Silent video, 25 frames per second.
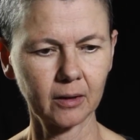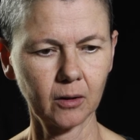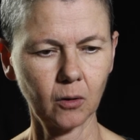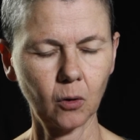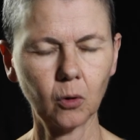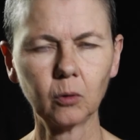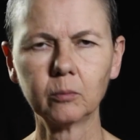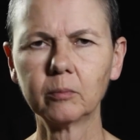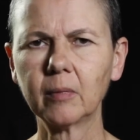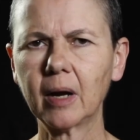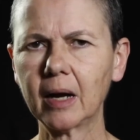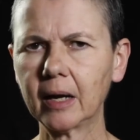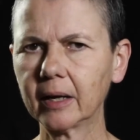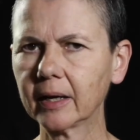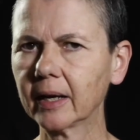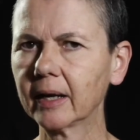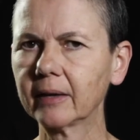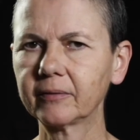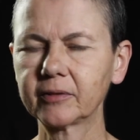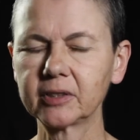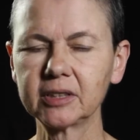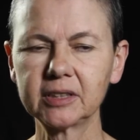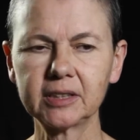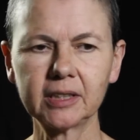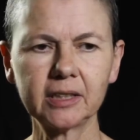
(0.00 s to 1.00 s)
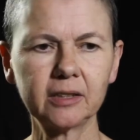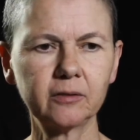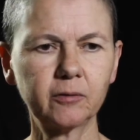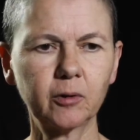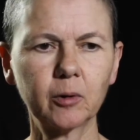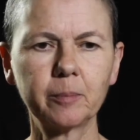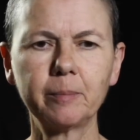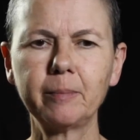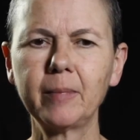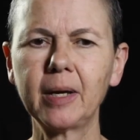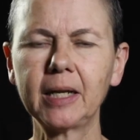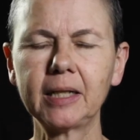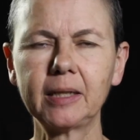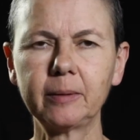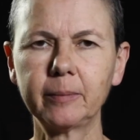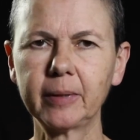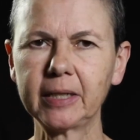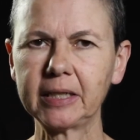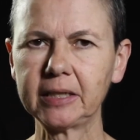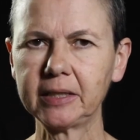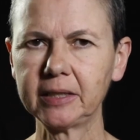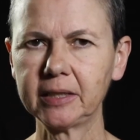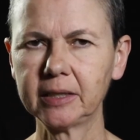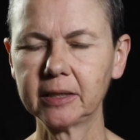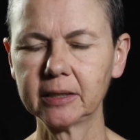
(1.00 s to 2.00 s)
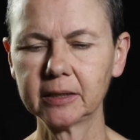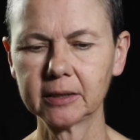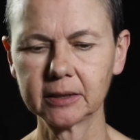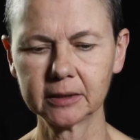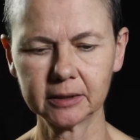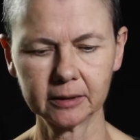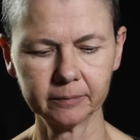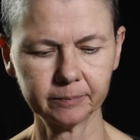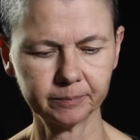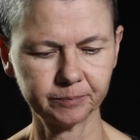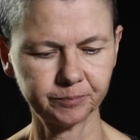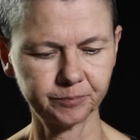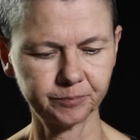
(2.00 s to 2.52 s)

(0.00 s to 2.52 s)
whom I haven't seen for many, many years.